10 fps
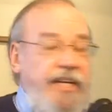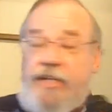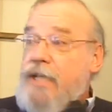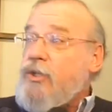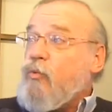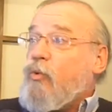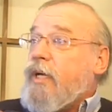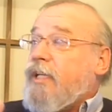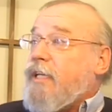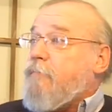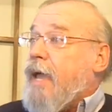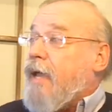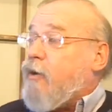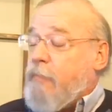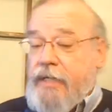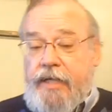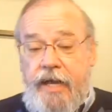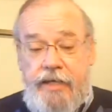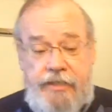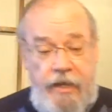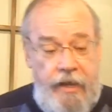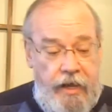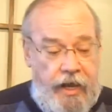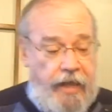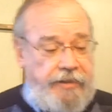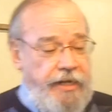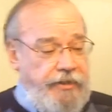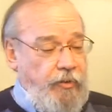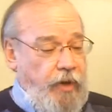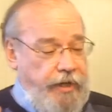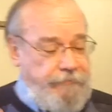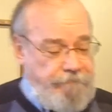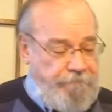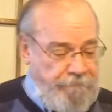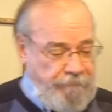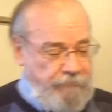It doesn't really matter, because I'll tell you what,